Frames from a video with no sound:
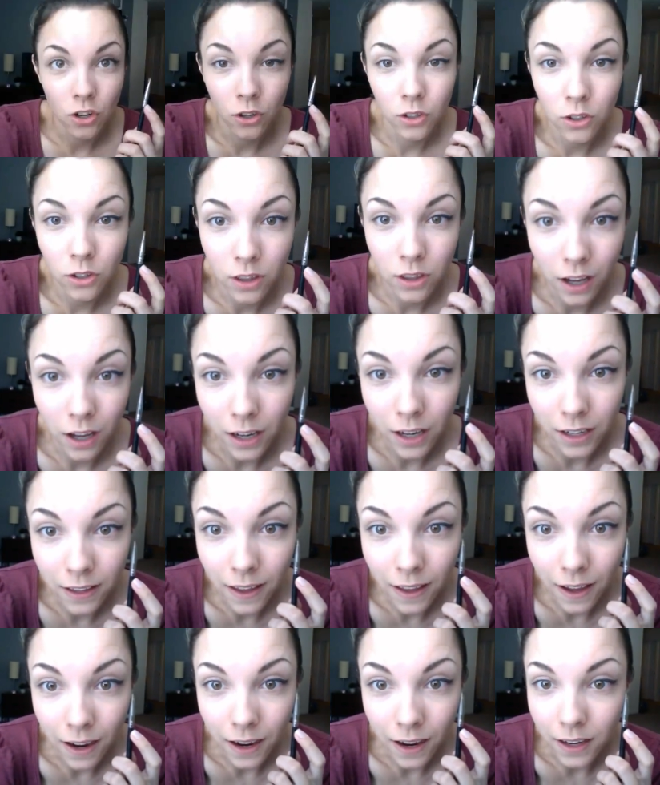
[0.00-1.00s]
you the kind of
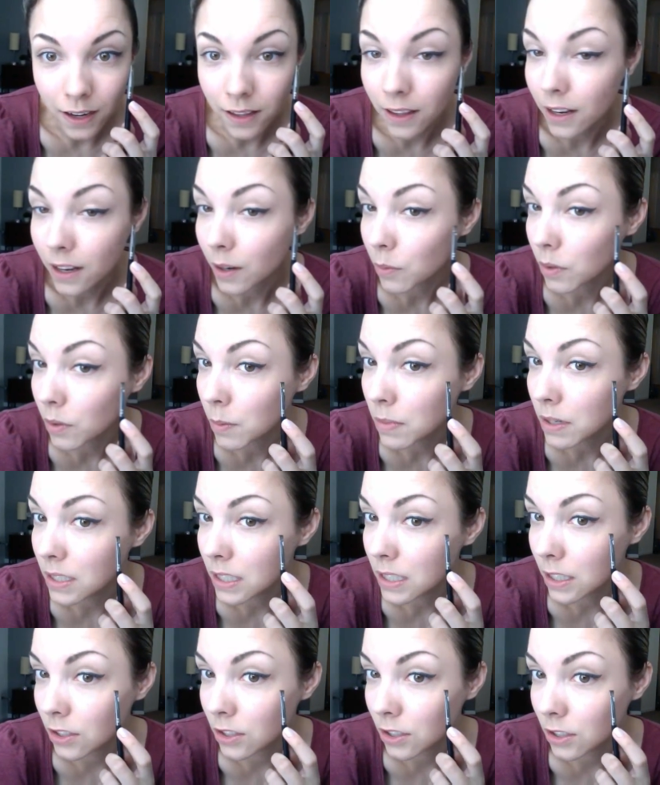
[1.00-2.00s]
cat eye that I'm going to be
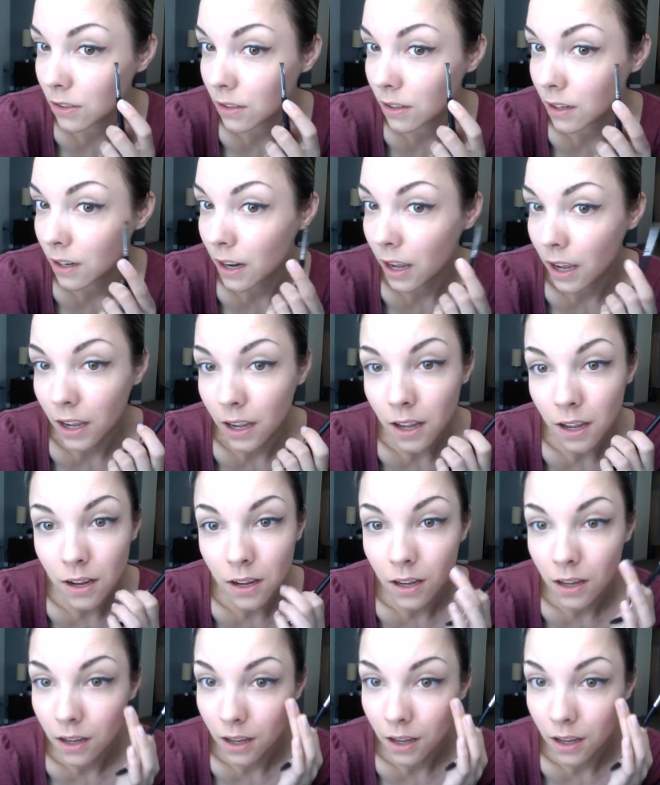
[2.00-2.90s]
teaching you today.